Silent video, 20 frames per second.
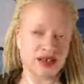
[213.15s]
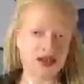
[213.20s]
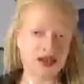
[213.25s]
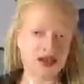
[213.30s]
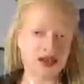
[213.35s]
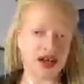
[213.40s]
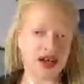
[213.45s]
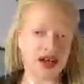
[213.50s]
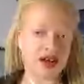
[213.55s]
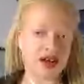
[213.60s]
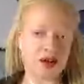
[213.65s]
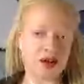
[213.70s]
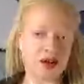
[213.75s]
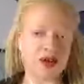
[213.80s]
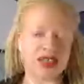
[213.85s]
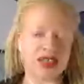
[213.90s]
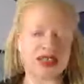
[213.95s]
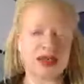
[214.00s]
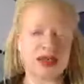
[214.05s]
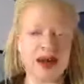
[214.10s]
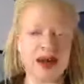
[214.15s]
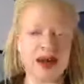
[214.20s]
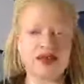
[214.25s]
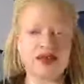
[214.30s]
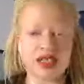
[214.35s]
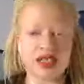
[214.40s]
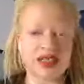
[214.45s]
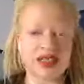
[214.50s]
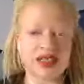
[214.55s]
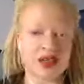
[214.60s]
When somebody
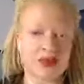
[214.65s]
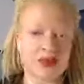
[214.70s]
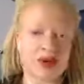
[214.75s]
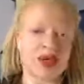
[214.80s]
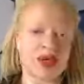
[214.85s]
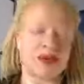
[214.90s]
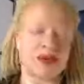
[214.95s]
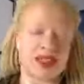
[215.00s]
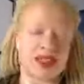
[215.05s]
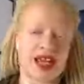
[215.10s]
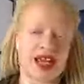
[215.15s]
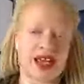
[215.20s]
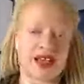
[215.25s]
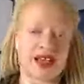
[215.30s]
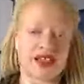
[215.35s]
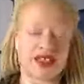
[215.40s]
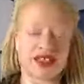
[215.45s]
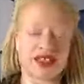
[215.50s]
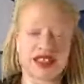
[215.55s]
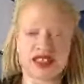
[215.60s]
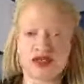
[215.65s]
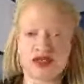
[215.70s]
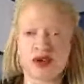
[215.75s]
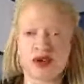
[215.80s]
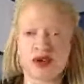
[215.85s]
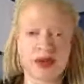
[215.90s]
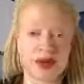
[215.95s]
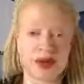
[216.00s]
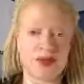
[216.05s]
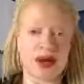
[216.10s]
visits your website, this is
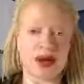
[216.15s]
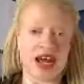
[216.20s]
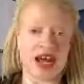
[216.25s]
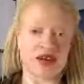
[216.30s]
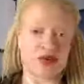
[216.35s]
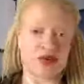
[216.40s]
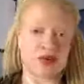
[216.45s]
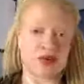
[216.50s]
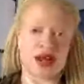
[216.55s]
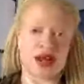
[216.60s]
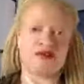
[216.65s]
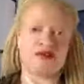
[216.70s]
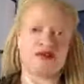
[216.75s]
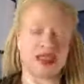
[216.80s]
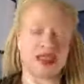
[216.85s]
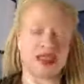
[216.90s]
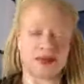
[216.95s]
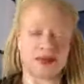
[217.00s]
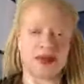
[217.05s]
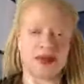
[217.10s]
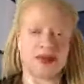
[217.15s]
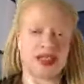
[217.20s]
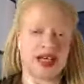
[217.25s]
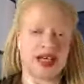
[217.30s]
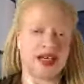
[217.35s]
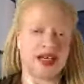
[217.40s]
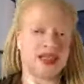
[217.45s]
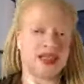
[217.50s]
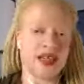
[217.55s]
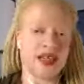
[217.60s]
normally what I do when I visit
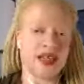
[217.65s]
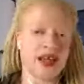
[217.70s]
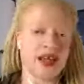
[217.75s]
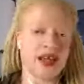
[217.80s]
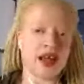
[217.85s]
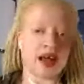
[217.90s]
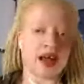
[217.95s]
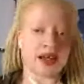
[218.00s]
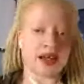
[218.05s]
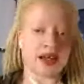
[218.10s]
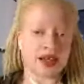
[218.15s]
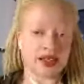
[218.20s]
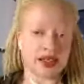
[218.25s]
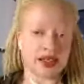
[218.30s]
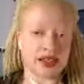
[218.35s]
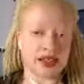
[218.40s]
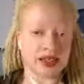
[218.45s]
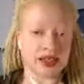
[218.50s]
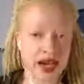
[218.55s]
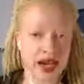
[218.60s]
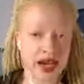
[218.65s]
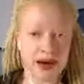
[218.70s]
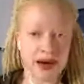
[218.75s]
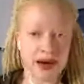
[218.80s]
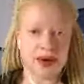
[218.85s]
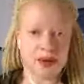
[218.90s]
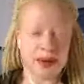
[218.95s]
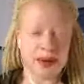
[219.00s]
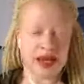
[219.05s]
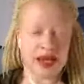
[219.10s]
websites. I look at the entire
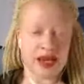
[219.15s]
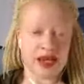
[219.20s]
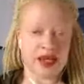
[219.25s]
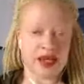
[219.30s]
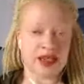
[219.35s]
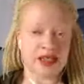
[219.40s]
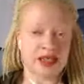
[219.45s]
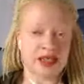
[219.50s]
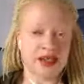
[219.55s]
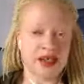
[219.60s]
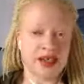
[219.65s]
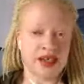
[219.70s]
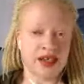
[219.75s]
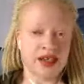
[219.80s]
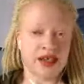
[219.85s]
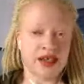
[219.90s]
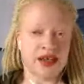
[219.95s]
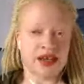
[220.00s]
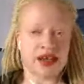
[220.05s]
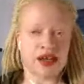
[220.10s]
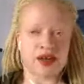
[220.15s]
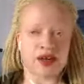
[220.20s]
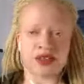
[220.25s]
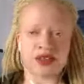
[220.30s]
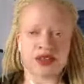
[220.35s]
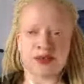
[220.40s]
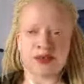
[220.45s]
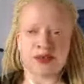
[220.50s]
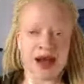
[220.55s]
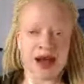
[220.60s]
homepage, go to
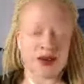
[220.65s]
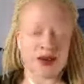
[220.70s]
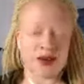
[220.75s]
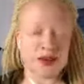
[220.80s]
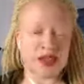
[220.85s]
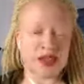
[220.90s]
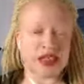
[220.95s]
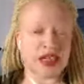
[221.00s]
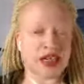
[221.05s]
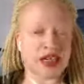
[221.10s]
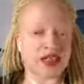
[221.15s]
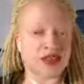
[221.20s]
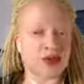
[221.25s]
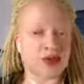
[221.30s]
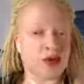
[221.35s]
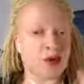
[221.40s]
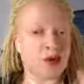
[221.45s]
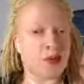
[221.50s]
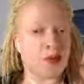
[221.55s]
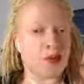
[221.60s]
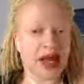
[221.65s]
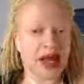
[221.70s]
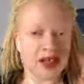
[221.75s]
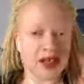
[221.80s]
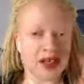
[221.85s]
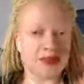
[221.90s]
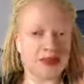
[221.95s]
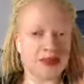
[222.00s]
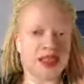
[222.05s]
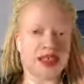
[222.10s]
the bottom, and then I scroll back
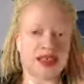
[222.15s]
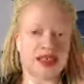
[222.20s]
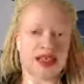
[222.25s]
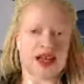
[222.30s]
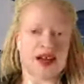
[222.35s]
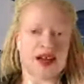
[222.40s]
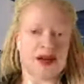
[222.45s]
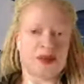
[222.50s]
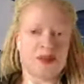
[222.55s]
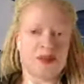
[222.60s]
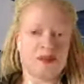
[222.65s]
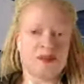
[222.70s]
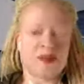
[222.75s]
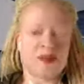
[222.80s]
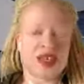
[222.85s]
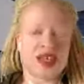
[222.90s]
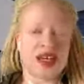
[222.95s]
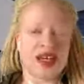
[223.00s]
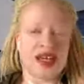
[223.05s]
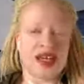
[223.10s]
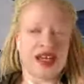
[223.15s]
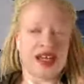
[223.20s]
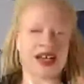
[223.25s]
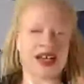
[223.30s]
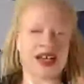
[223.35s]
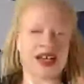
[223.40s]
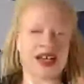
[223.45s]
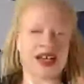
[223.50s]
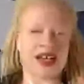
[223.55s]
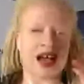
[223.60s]
up to the top
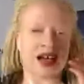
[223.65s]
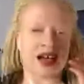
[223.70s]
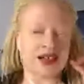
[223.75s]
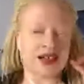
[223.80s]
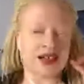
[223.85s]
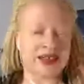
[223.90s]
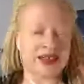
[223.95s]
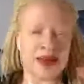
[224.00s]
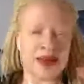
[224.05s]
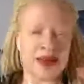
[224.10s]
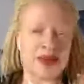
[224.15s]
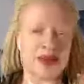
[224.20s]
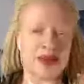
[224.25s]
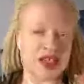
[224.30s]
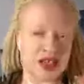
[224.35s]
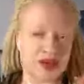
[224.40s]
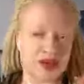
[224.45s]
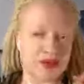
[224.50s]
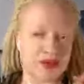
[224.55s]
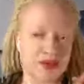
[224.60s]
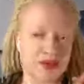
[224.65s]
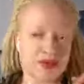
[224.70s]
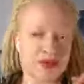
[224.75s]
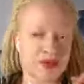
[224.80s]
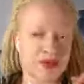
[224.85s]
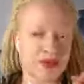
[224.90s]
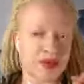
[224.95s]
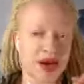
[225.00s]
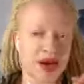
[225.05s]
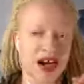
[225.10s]
and I click that menu,
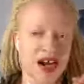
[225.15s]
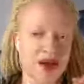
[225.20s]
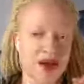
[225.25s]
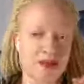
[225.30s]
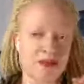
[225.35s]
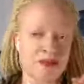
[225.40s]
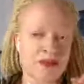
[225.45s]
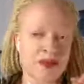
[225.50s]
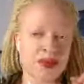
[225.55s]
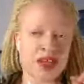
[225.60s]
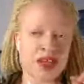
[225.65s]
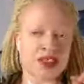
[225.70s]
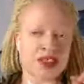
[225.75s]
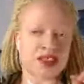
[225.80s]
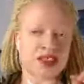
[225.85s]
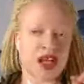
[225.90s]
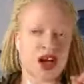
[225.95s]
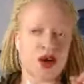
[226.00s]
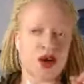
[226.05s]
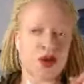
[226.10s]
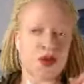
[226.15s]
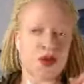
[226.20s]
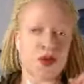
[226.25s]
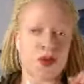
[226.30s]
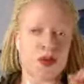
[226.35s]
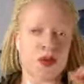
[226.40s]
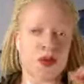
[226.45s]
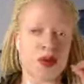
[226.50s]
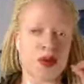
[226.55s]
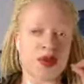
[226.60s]
right? So
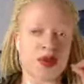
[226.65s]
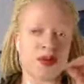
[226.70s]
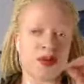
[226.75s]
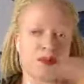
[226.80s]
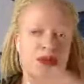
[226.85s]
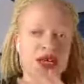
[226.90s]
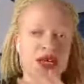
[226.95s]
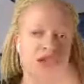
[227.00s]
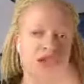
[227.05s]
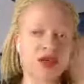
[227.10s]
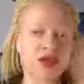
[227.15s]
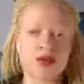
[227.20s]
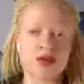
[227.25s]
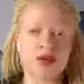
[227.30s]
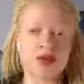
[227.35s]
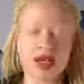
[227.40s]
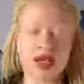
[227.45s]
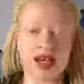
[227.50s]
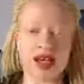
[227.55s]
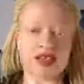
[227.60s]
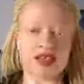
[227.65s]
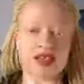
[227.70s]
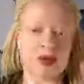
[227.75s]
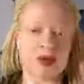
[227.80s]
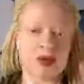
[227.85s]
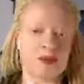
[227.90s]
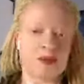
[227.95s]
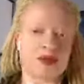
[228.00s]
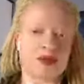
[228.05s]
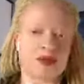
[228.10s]
the menu allows
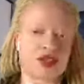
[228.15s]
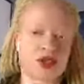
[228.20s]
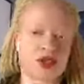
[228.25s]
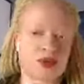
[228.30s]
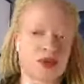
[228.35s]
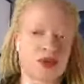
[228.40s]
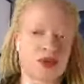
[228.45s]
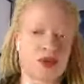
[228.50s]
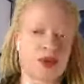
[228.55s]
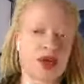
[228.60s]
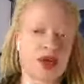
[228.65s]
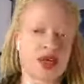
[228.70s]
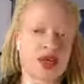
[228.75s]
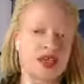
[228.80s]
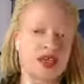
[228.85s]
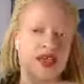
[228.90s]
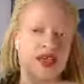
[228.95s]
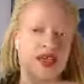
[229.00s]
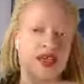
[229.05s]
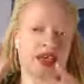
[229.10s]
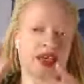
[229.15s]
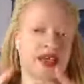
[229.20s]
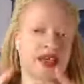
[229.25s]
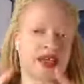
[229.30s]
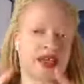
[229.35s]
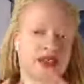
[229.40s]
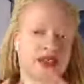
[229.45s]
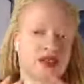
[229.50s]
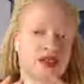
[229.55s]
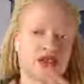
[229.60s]
people to
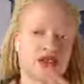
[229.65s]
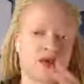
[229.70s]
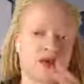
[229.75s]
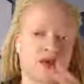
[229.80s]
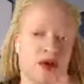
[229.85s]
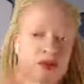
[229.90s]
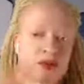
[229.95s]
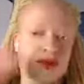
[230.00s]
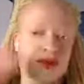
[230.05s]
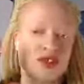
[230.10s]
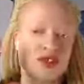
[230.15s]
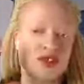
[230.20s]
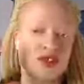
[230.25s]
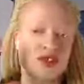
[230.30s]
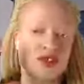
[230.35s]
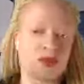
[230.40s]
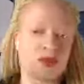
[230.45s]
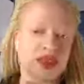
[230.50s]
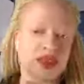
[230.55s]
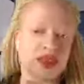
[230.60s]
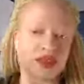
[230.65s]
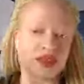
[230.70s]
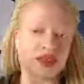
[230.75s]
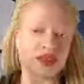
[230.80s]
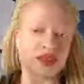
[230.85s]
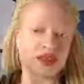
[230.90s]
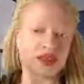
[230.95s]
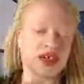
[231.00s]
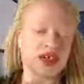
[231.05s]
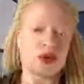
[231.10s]
get, to what they're
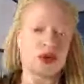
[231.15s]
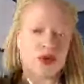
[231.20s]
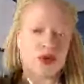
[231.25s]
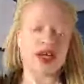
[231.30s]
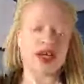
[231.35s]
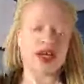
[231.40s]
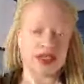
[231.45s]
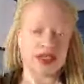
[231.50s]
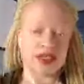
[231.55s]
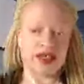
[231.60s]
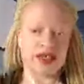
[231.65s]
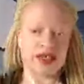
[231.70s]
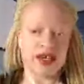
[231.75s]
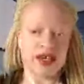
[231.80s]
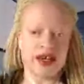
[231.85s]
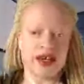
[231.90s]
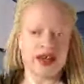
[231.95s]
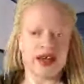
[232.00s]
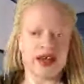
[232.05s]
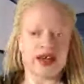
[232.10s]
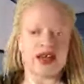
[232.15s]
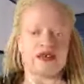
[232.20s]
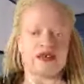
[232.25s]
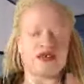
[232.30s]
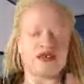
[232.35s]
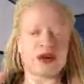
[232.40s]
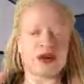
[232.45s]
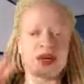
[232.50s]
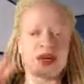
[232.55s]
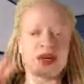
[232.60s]
looking for quickly.
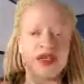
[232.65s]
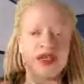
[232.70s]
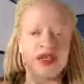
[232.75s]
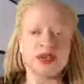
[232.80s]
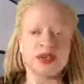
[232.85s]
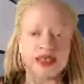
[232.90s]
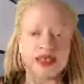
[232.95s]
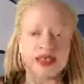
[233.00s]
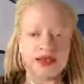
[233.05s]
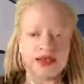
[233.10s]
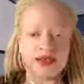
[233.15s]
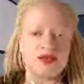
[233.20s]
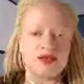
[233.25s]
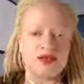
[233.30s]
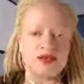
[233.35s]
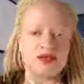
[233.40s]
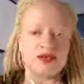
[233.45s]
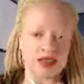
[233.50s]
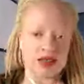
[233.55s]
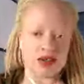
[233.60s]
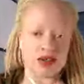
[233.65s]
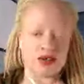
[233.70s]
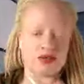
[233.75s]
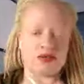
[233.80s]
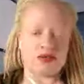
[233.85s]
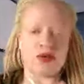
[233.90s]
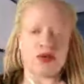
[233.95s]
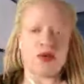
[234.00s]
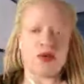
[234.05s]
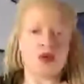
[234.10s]
If your menu is
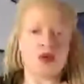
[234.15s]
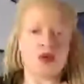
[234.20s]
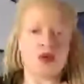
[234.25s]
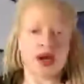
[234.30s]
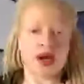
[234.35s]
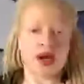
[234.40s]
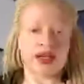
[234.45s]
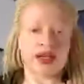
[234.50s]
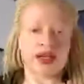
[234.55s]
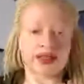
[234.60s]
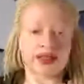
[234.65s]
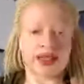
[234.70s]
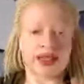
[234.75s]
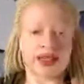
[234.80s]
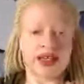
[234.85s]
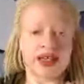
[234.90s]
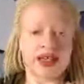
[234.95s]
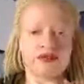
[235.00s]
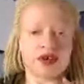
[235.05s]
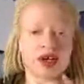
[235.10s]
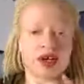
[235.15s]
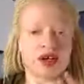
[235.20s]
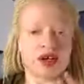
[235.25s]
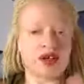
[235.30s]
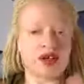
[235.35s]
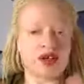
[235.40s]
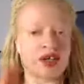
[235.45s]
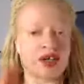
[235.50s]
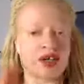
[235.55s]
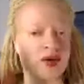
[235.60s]
ineffective or it doesn't give a
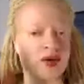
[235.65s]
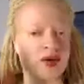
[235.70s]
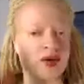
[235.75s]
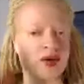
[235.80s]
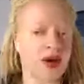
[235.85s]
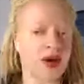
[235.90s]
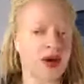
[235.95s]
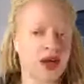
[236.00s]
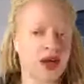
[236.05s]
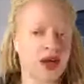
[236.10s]
clear,